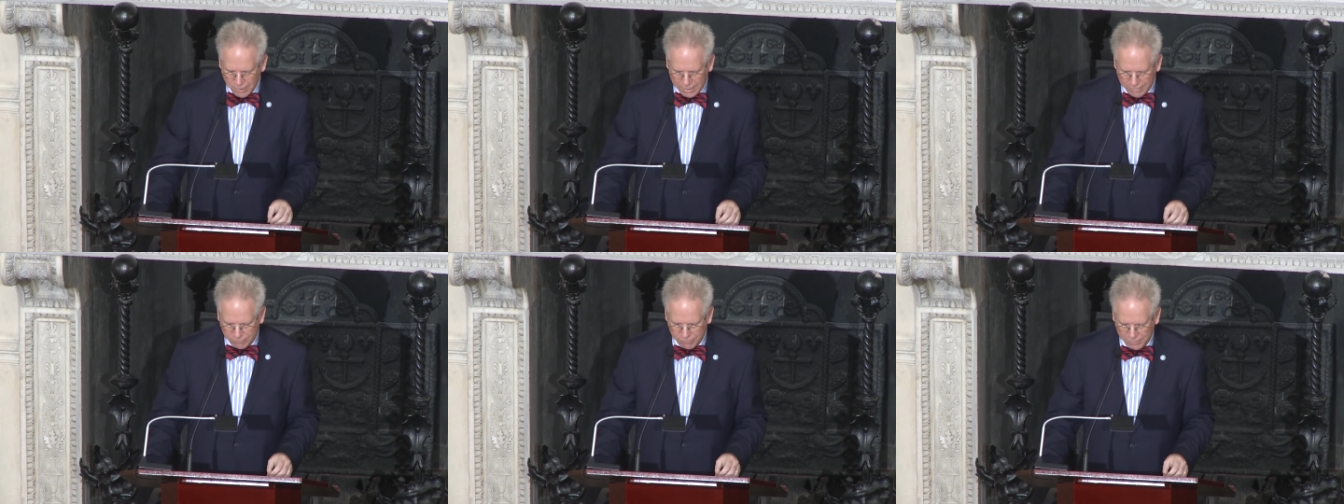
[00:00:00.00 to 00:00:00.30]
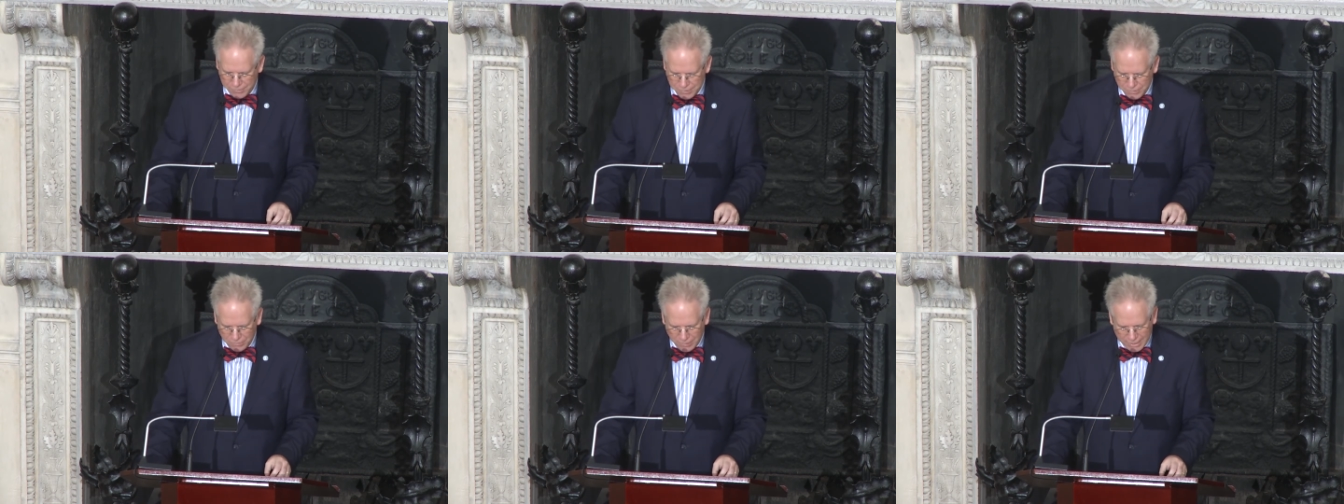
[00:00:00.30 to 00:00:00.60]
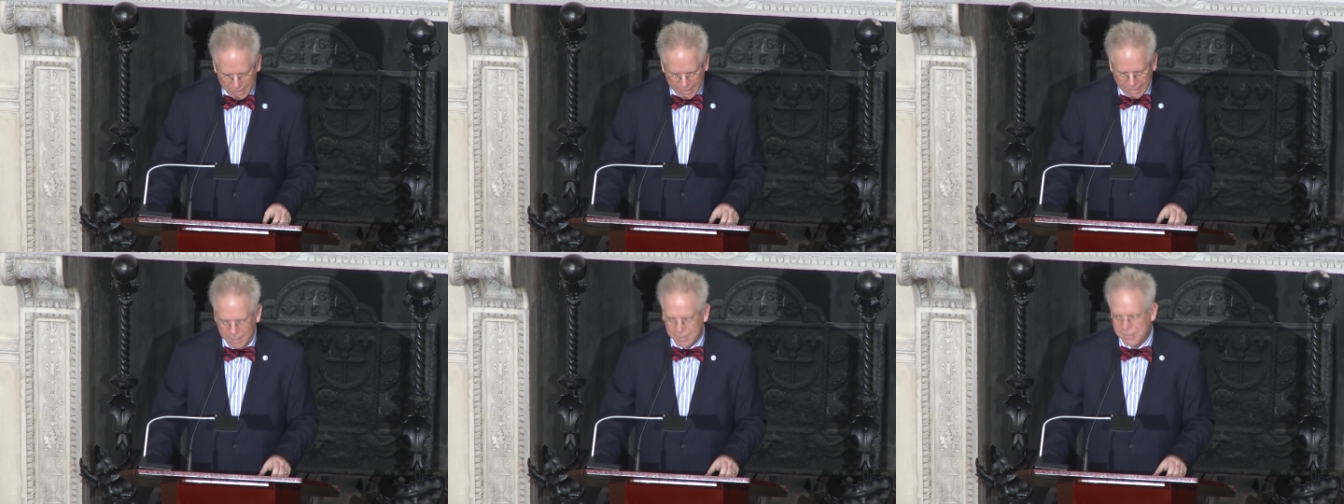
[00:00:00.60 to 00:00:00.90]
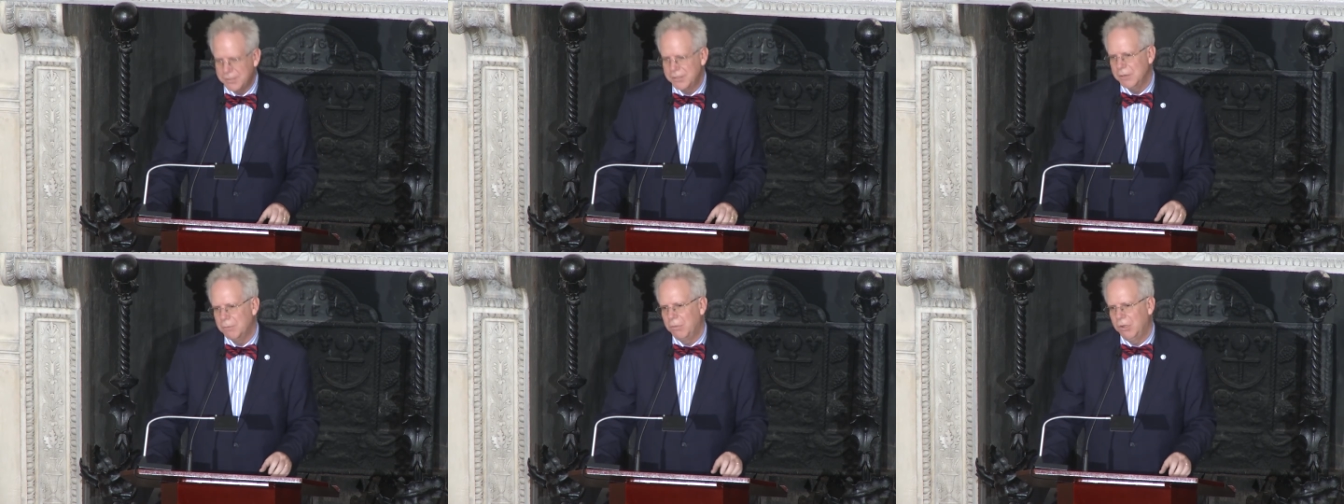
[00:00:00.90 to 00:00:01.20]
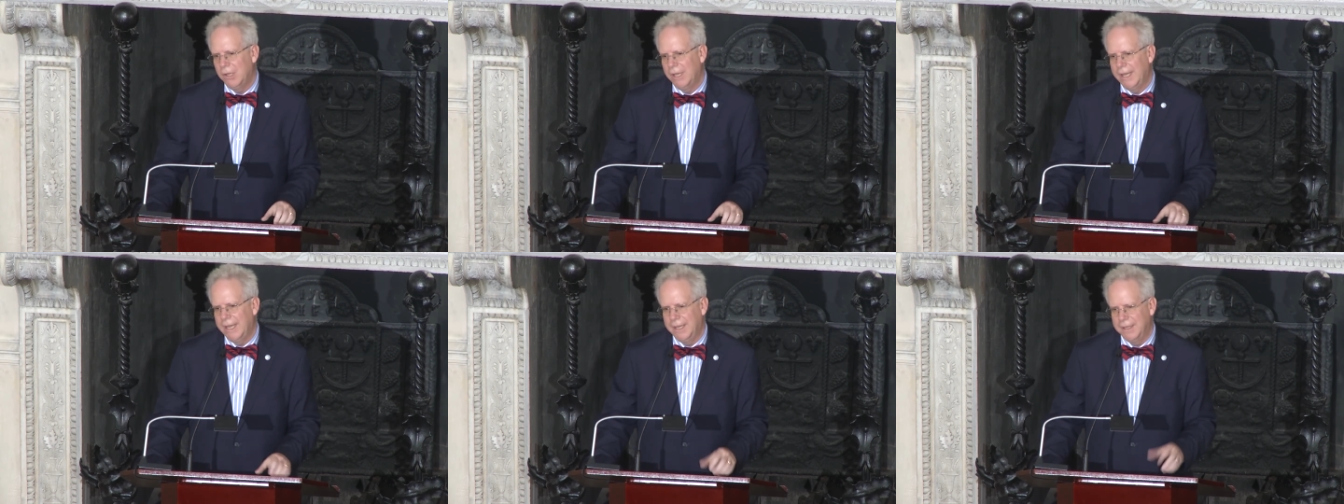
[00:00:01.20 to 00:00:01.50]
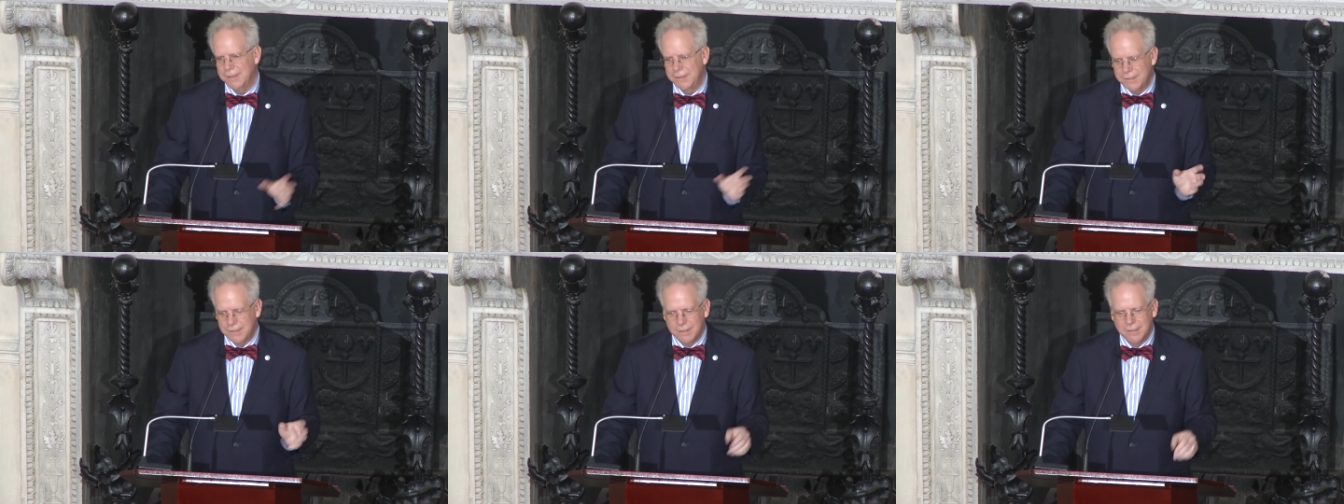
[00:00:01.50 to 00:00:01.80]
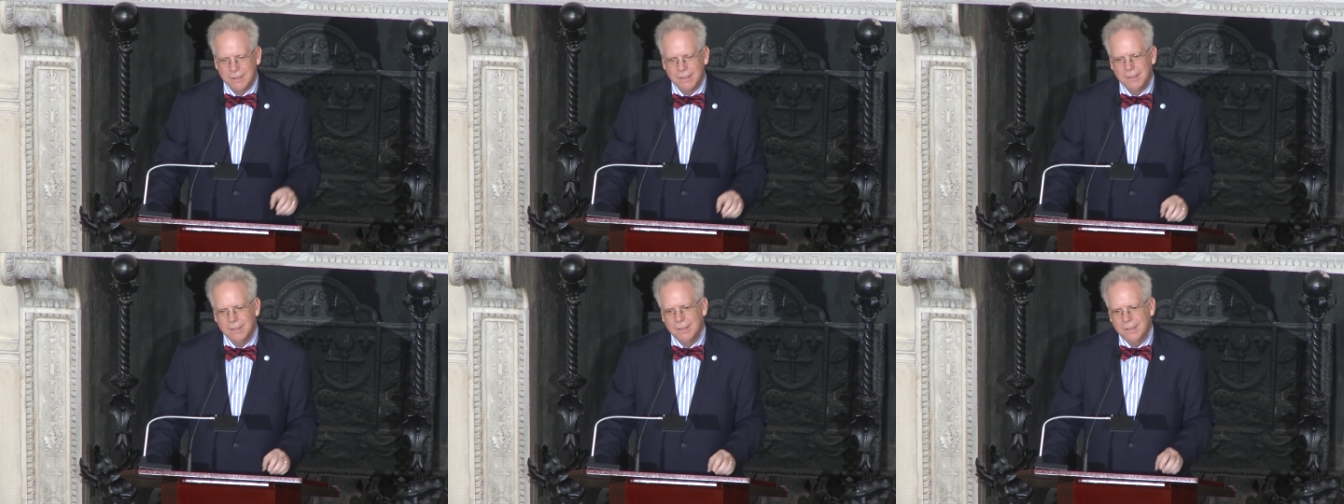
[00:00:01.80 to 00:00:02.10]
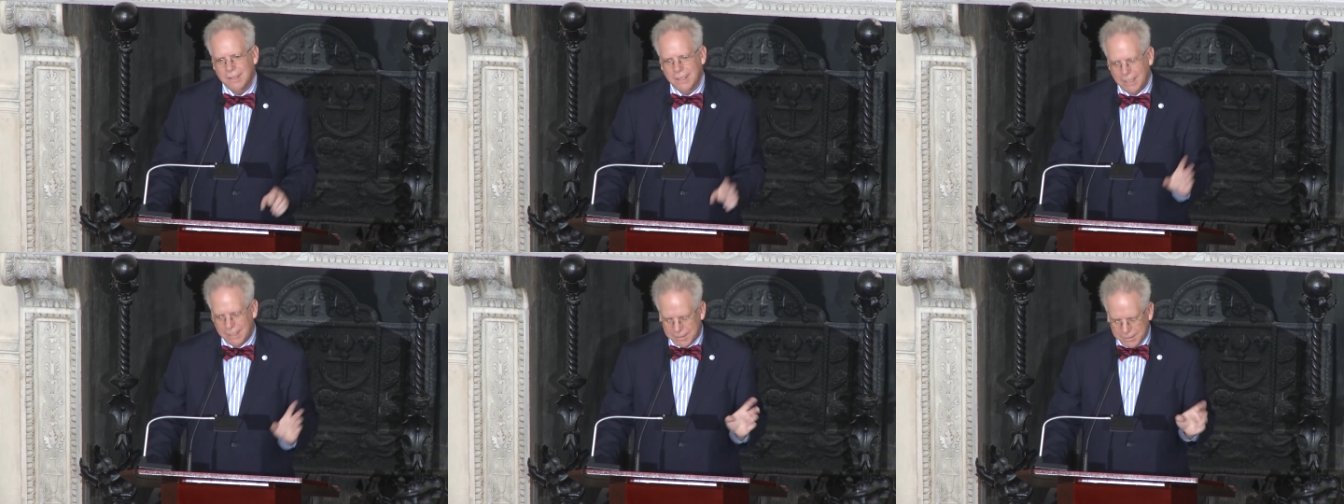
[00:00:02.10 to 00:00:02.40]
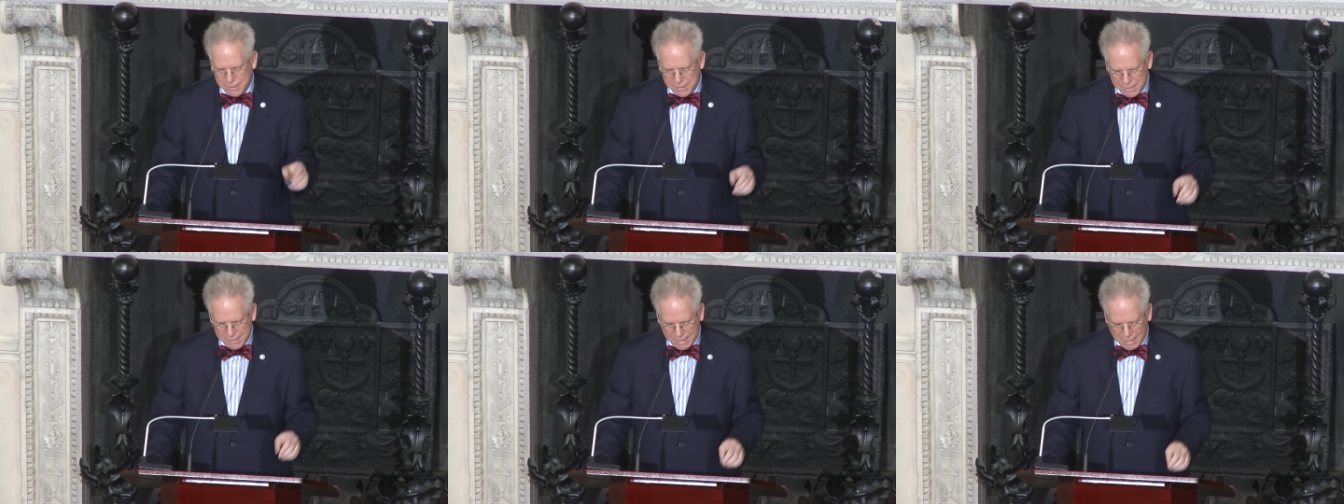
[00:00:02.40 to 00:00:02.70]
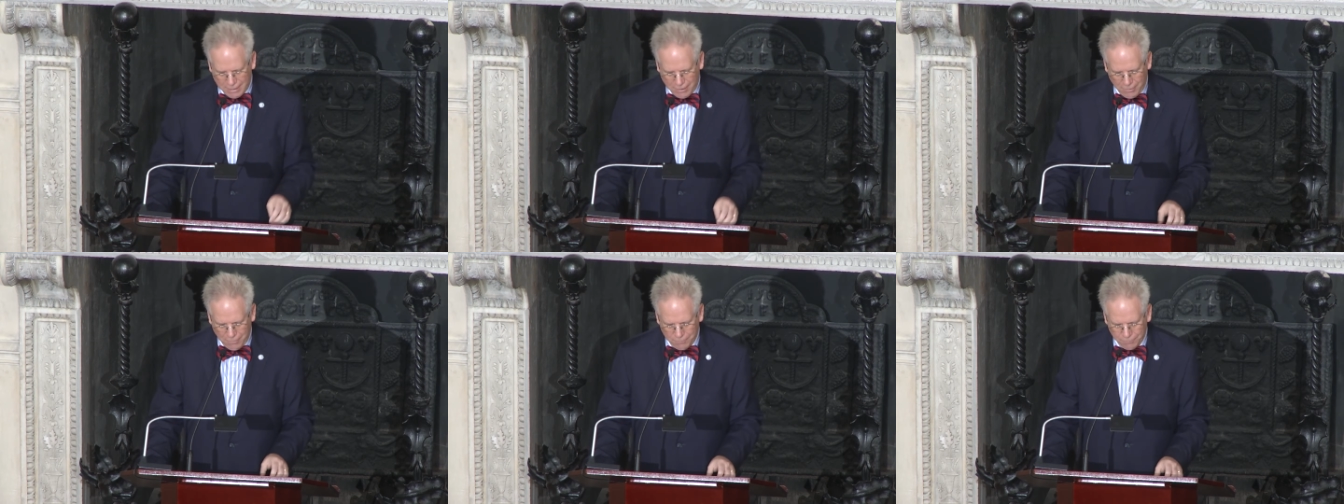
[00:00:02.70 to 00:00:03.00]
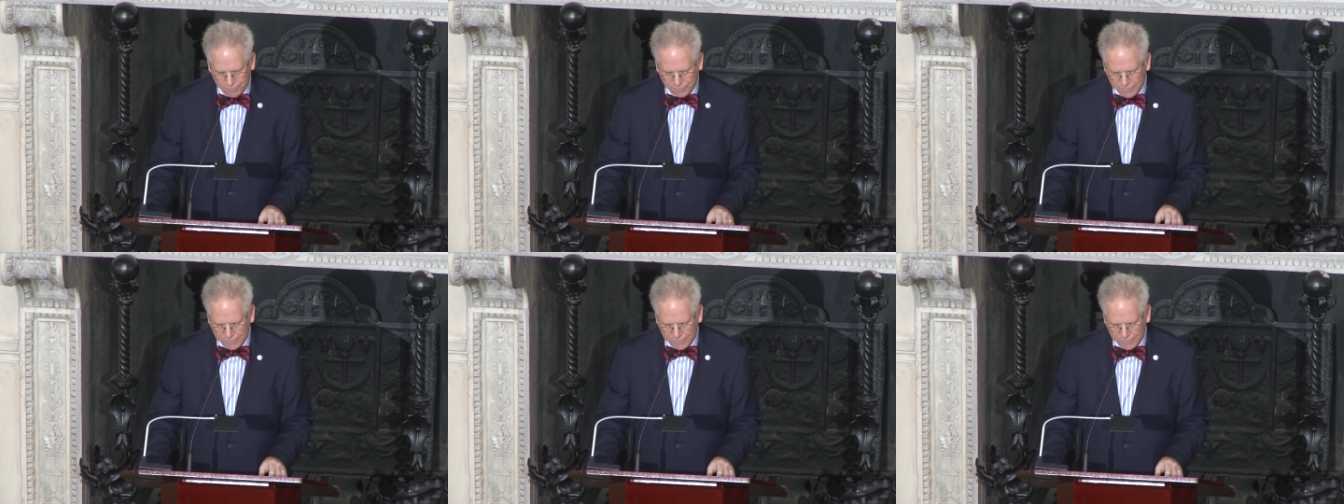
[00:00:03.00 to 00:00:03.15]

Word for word: for new land to plant and to sell.